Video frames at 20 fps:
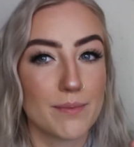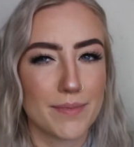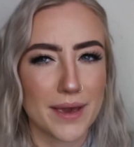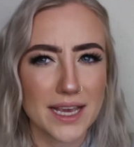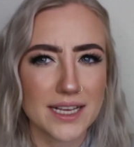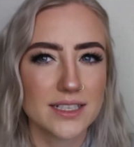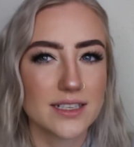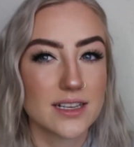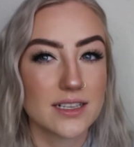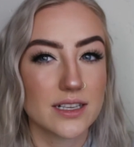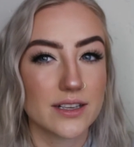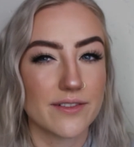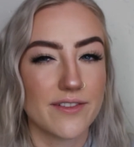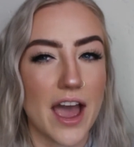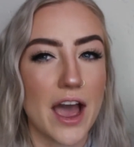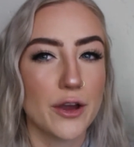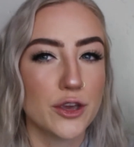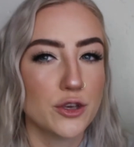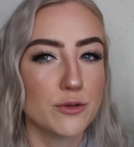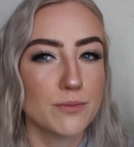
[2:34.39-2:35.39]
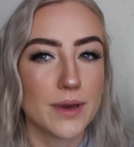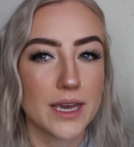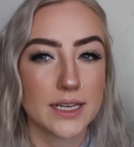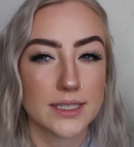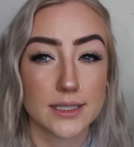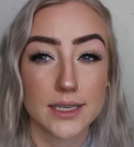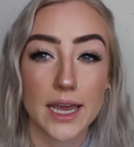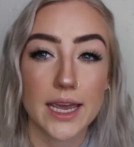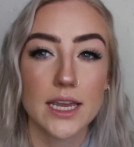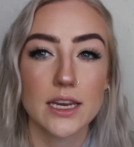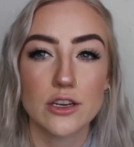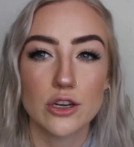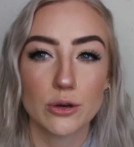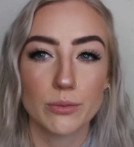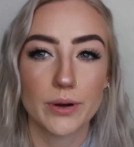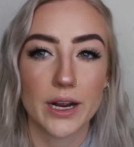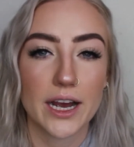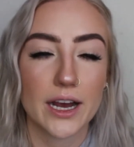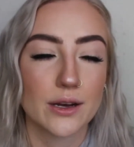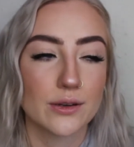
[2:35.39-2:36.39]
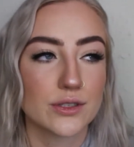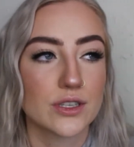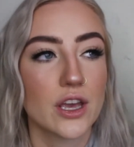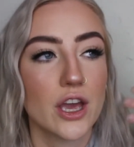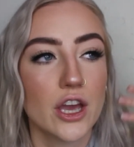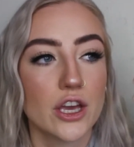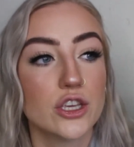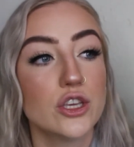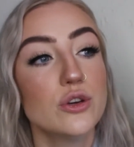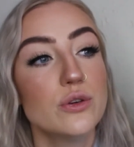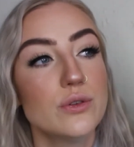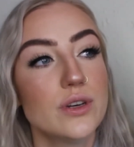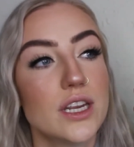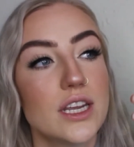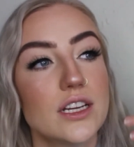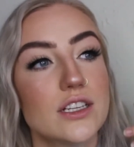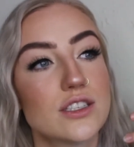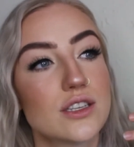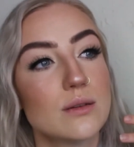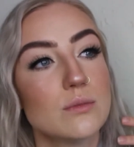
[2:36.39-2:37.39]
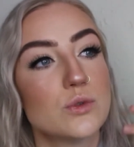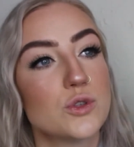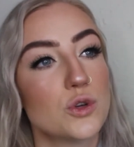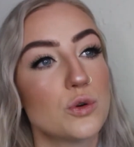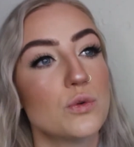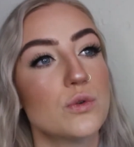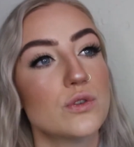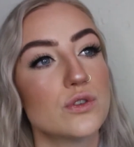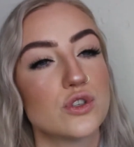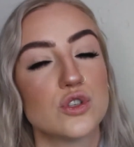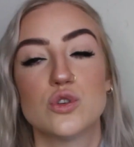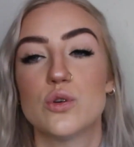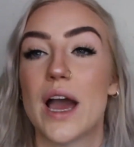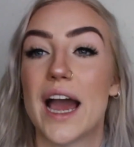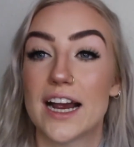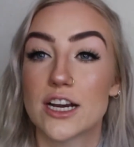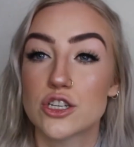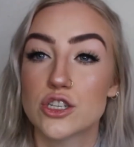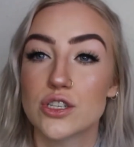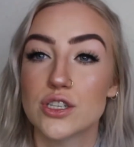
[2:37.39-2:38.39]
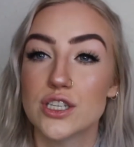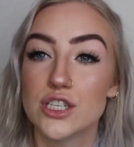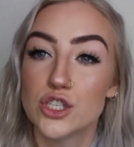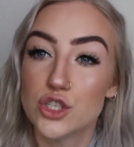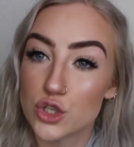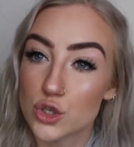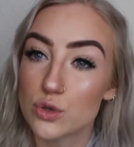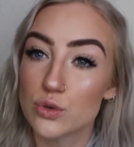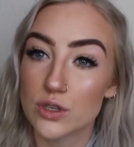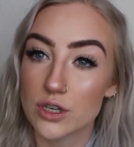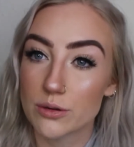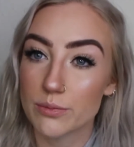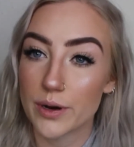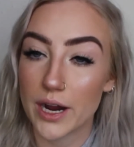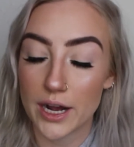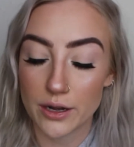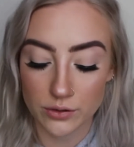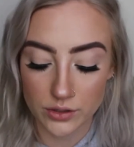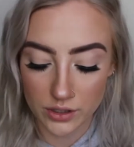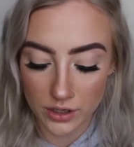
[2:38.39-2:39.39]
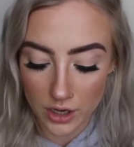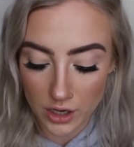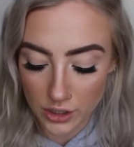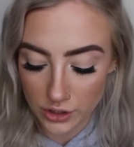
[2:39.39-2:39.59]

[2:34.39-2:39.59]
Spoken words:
basis of how you maintain your brows, you need some tools to actually do your brows.